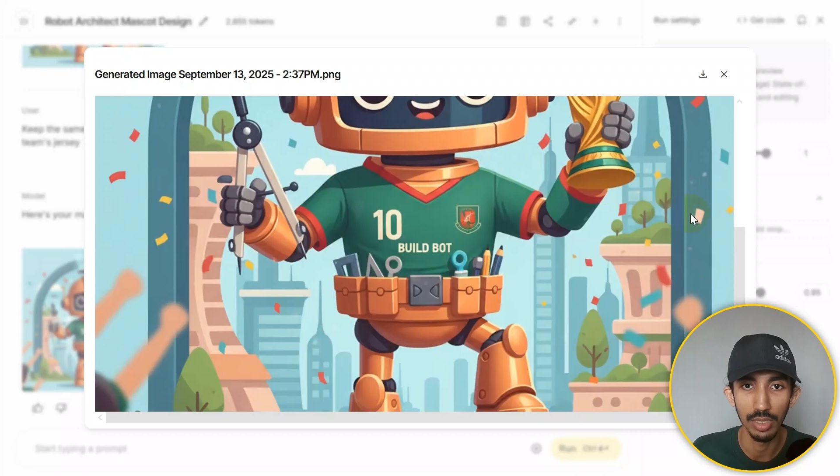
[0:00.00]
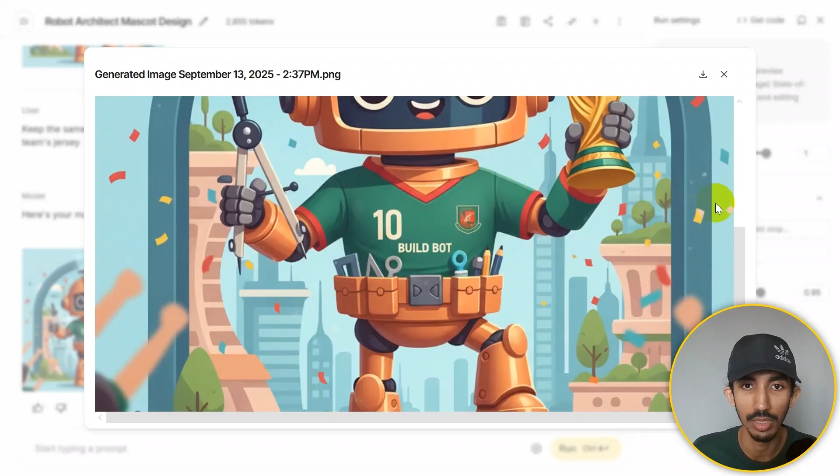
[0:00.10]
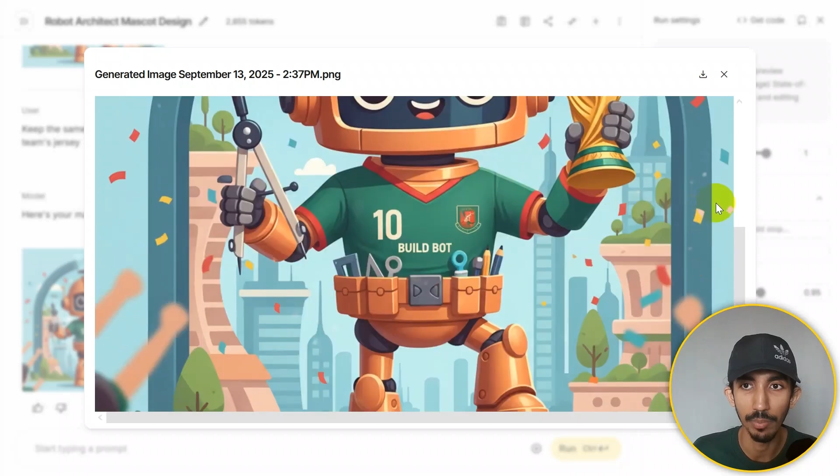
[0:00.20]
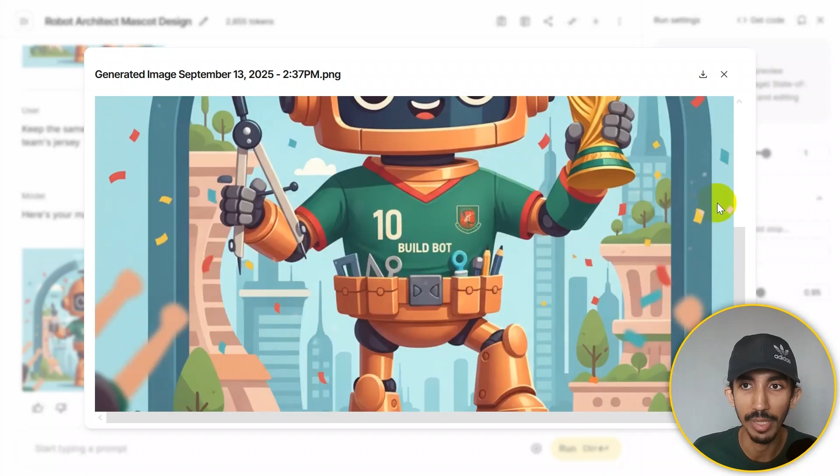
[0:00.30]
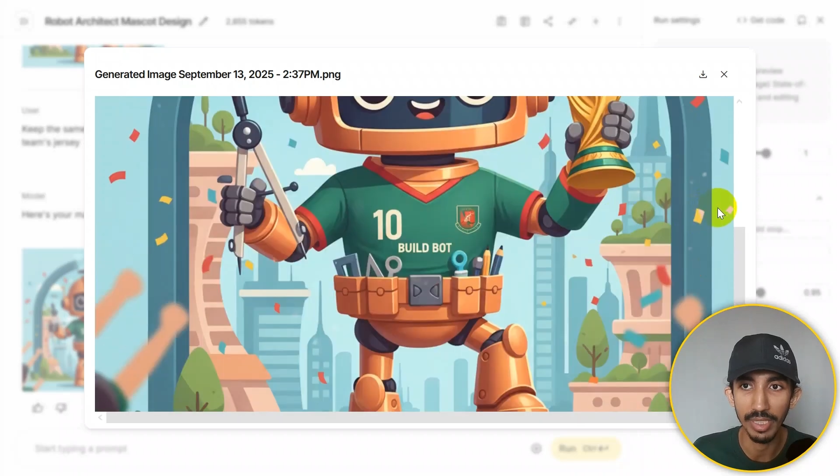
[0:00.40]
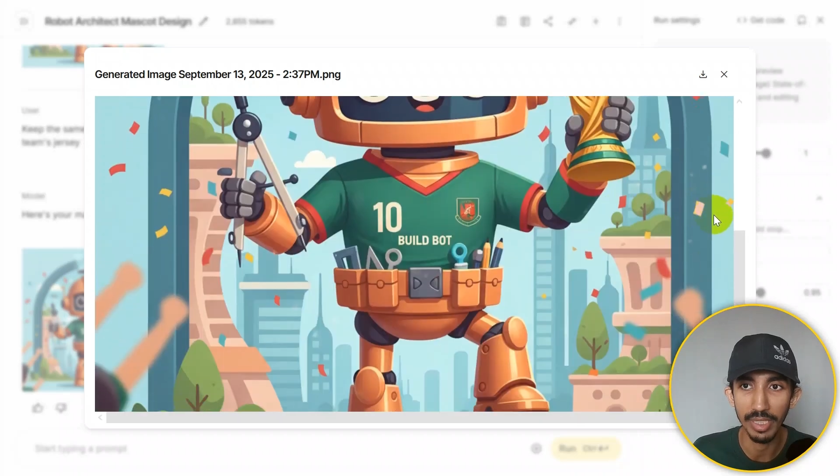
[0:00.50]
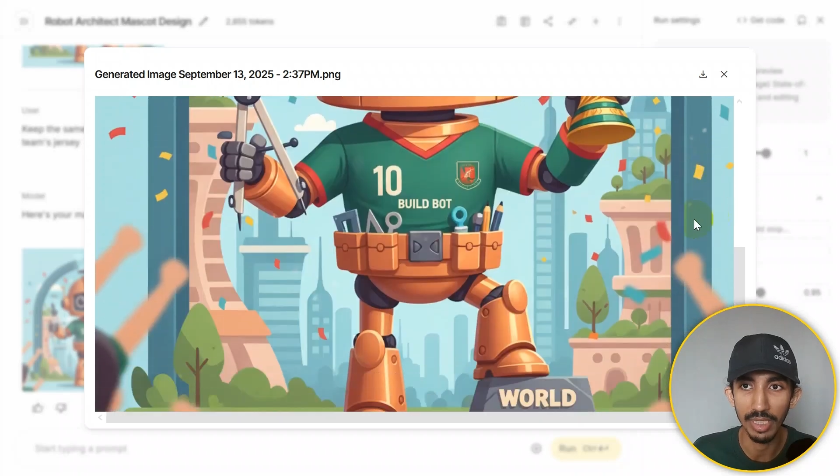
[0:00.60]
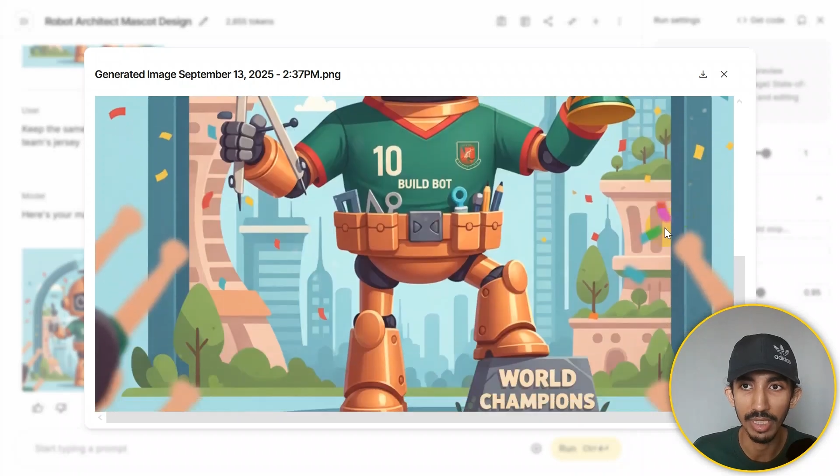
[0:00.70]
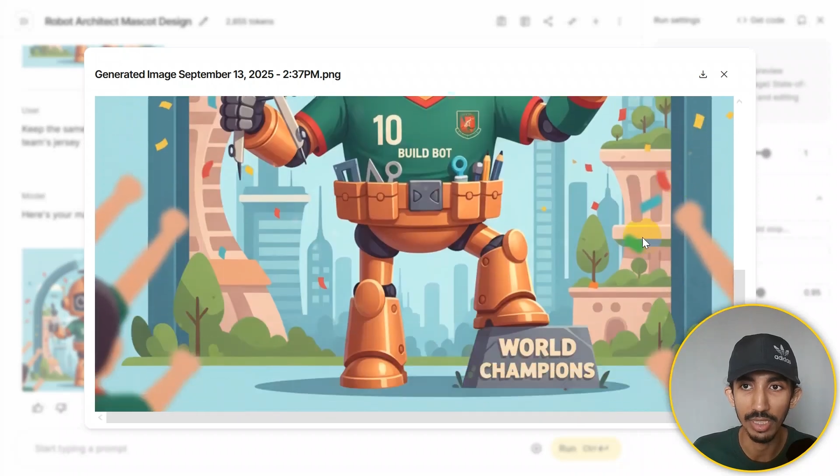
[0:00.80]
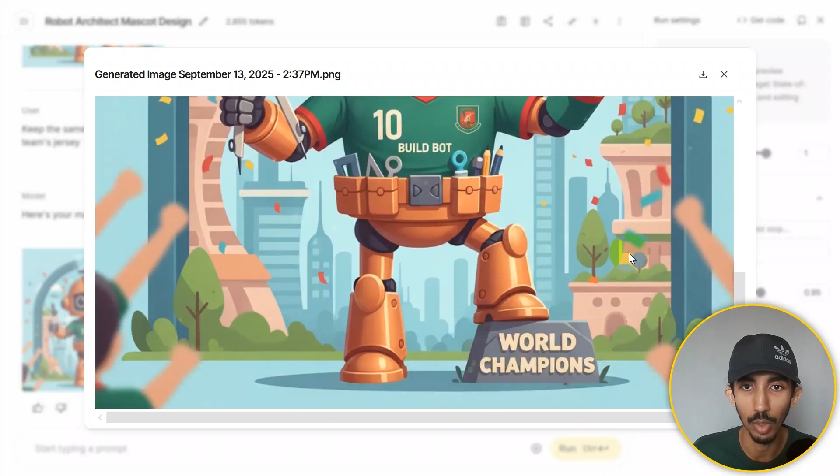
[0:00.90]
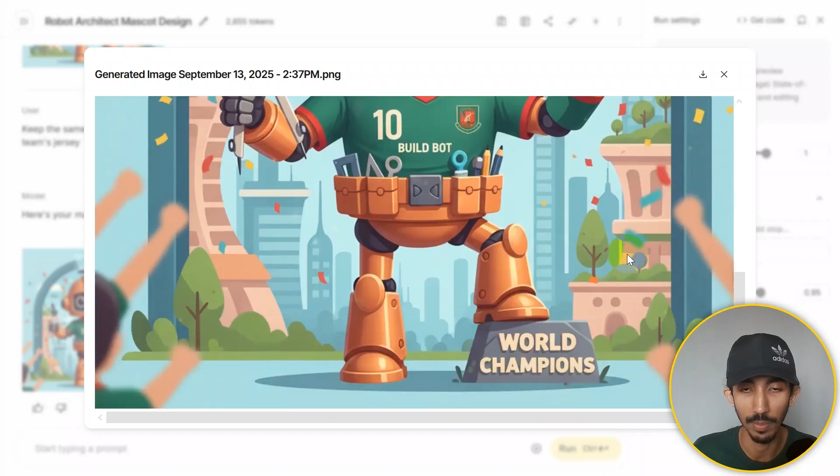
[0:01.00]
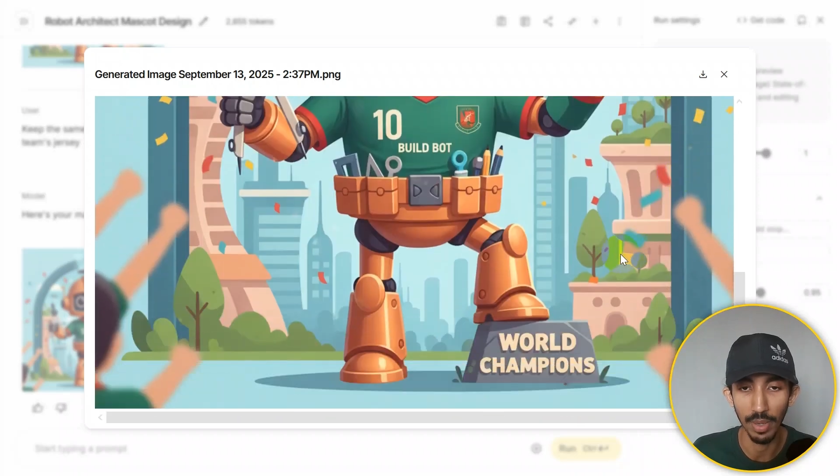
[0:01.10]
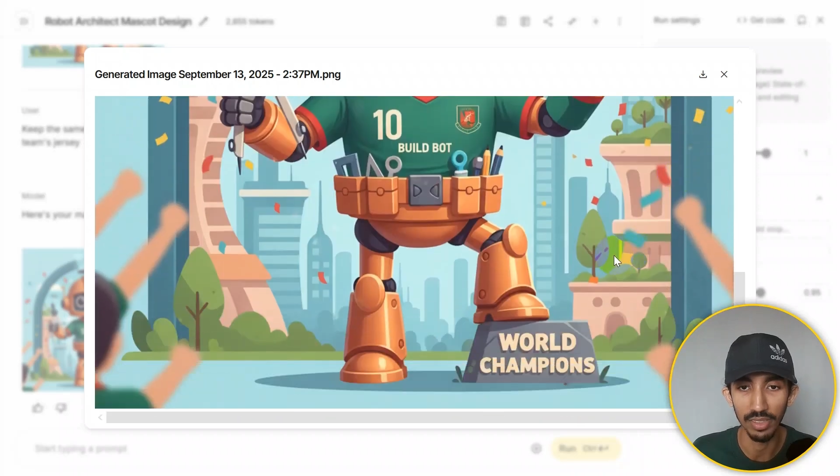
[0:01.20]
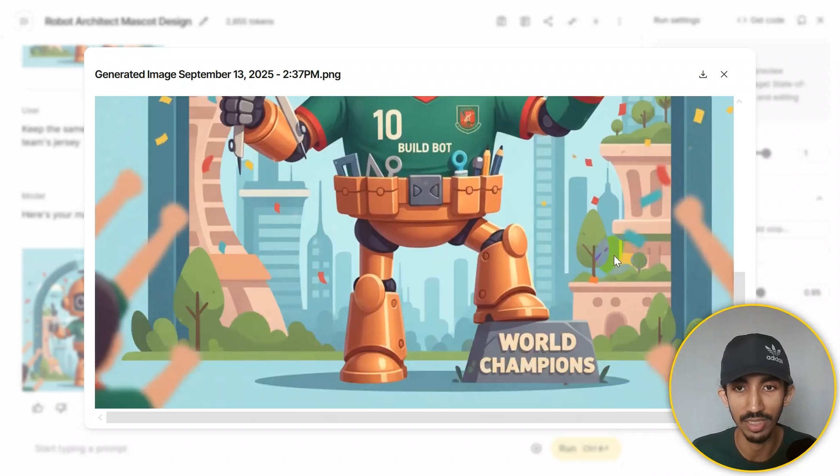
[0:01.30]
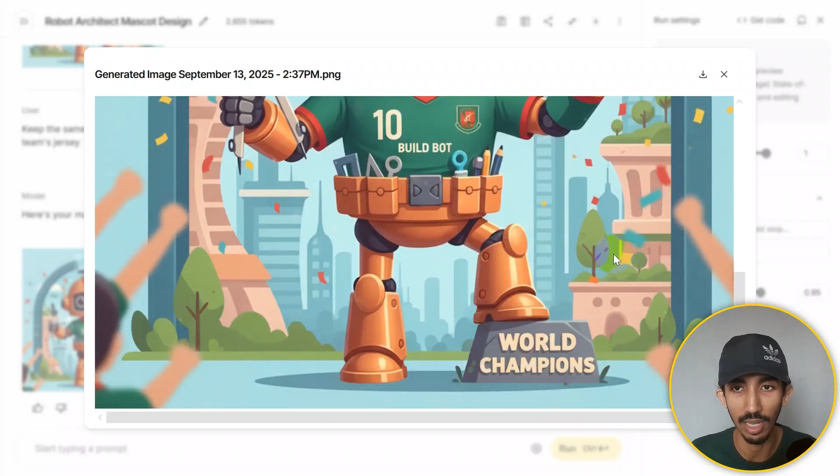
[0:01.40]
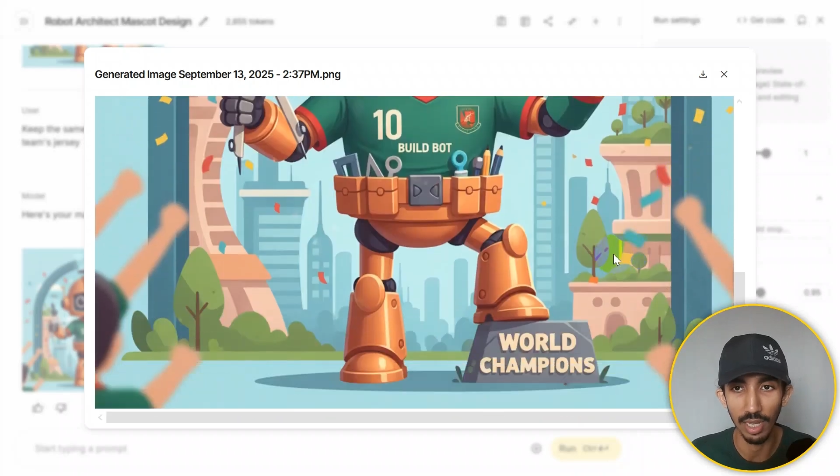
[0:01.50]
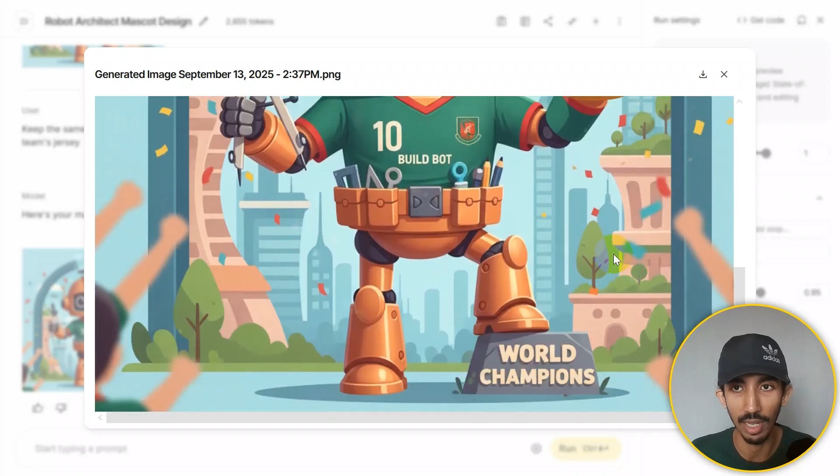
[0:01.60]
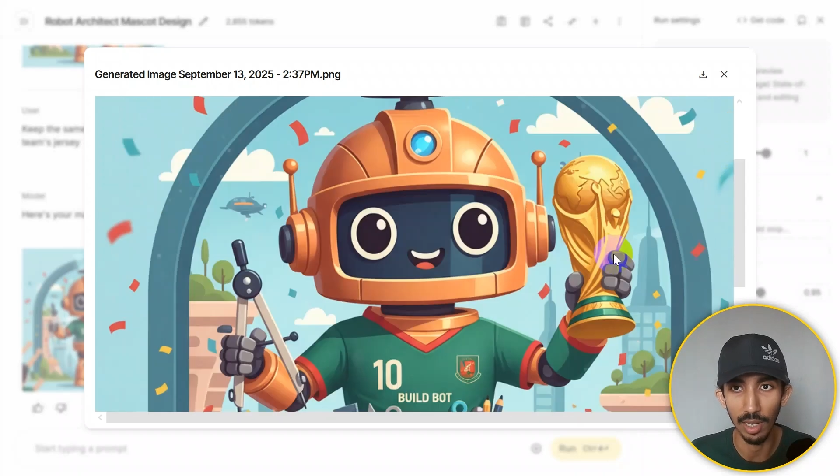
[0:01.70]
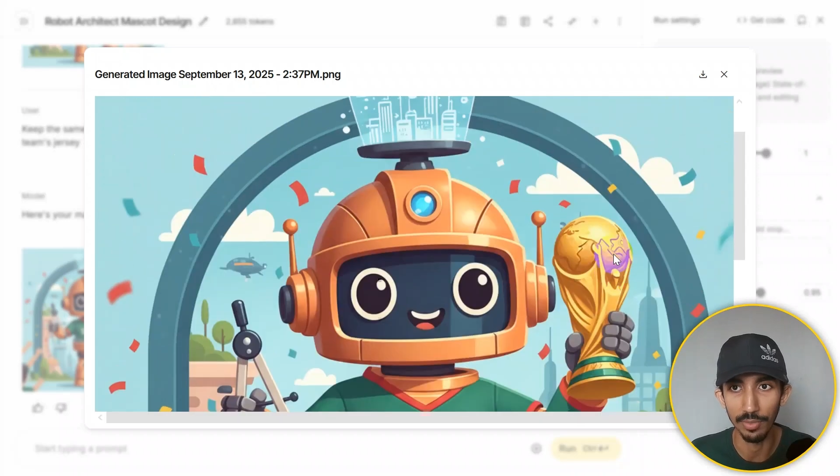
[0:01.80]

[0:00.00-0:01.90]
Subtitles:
make it do some other stuff.